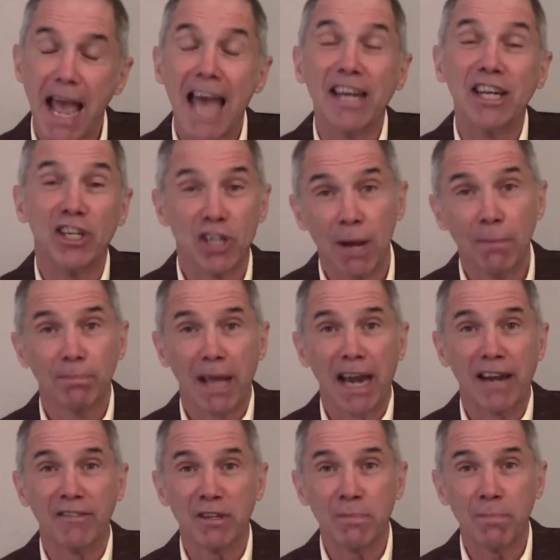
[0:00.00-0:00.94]
And he jumped
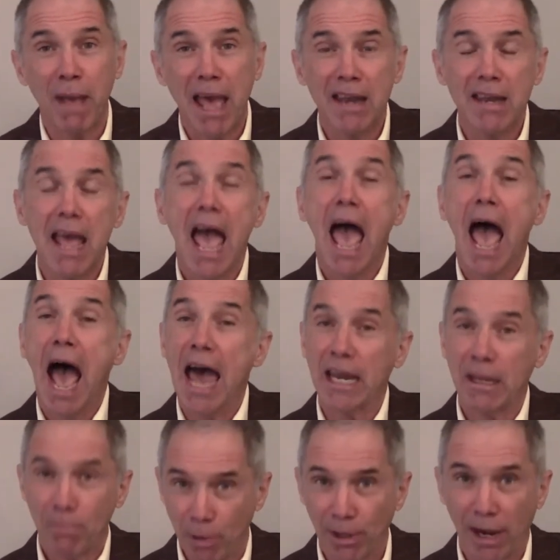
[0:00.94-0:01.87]
out of his bed
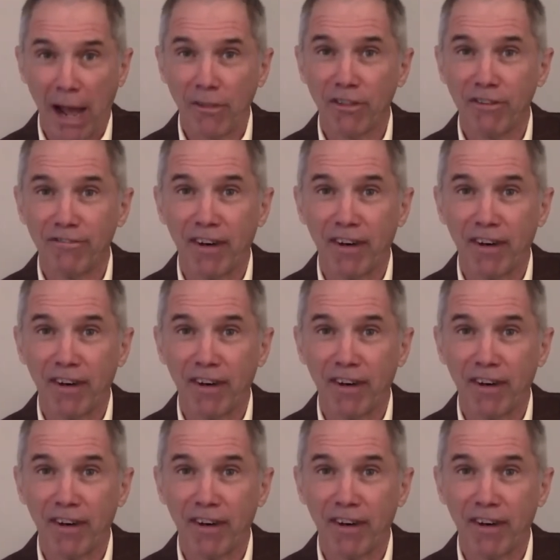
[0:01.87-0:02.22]
and he put out the